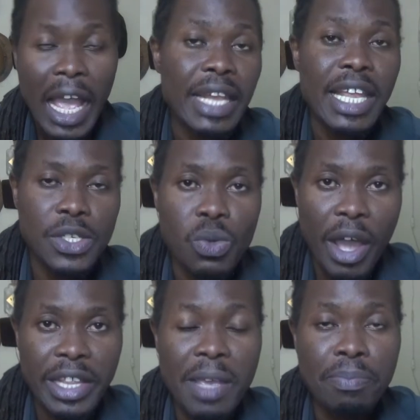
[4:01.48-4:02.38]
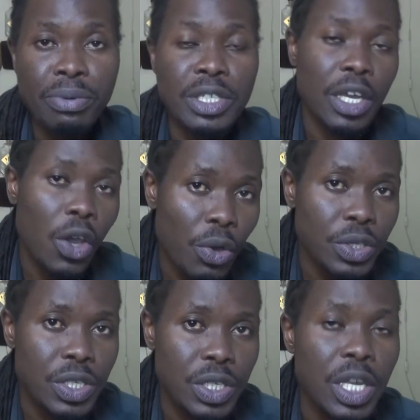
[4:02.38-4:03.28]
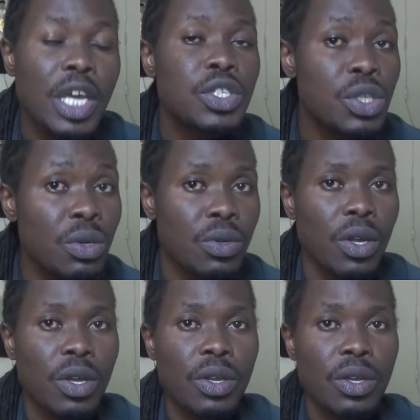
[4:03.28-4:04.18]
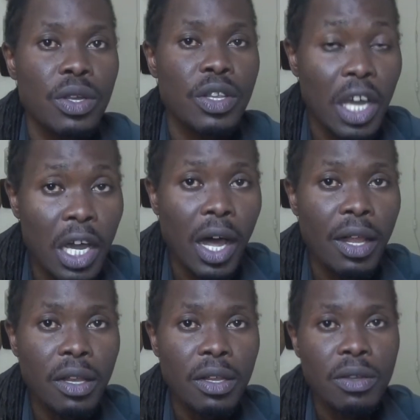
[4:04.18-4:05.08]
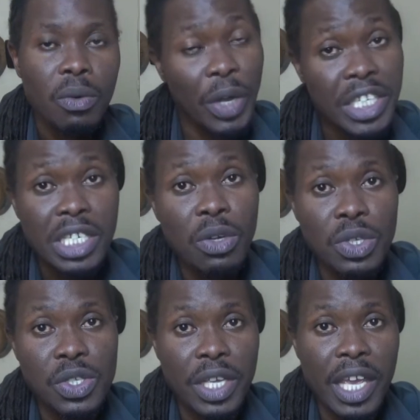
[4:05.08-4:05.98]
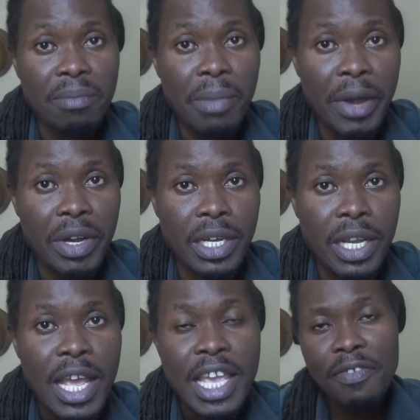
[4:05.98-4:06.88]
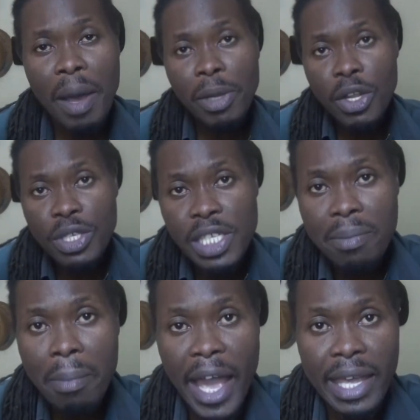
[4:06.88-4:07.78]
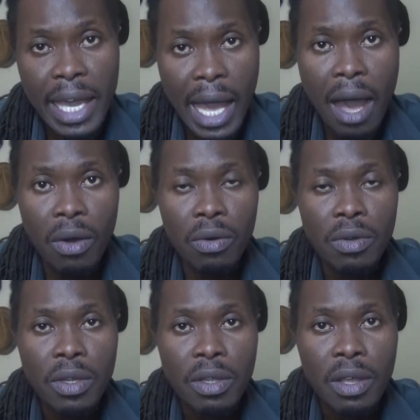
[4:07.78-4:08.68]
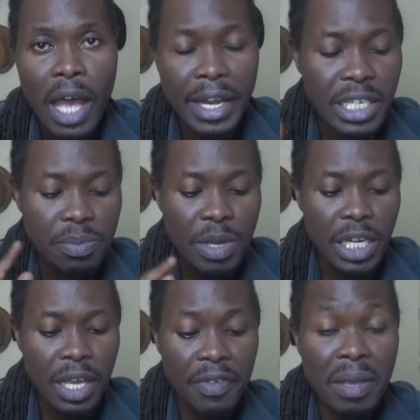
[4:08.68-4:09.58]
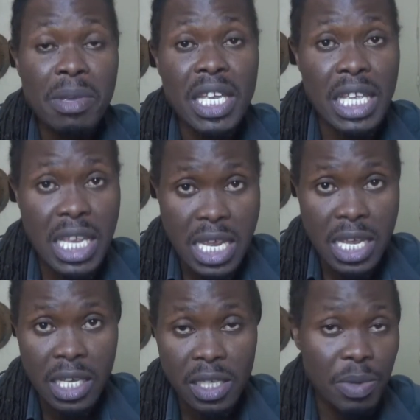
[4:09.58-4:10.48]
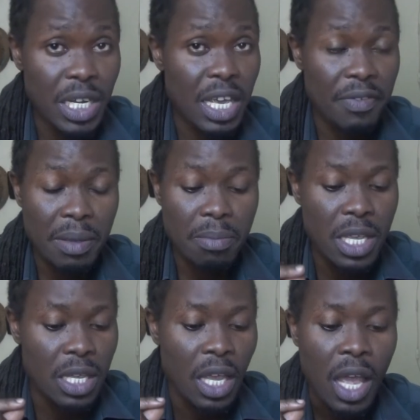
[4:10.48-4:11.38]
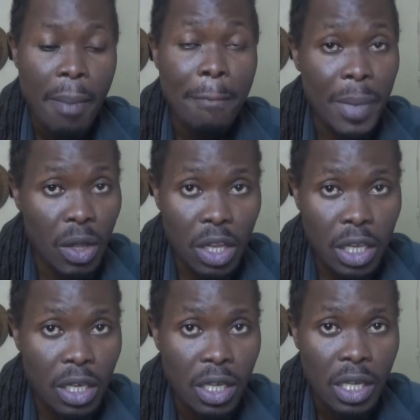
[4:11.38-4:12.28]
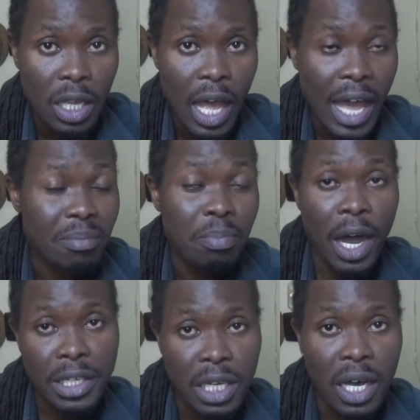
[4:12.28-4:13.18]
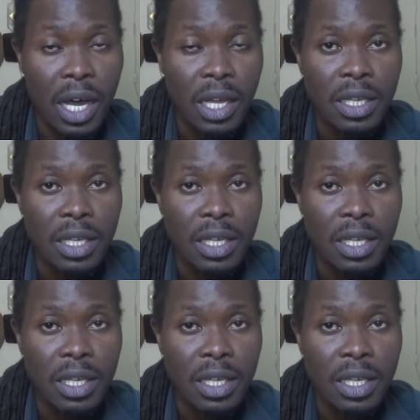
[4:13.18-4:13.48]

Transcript: And that's why they put a cost to the girl when she goes to get married. If I'm losing my cow, and it's been giving me ghee, it's been giving me milk and butter.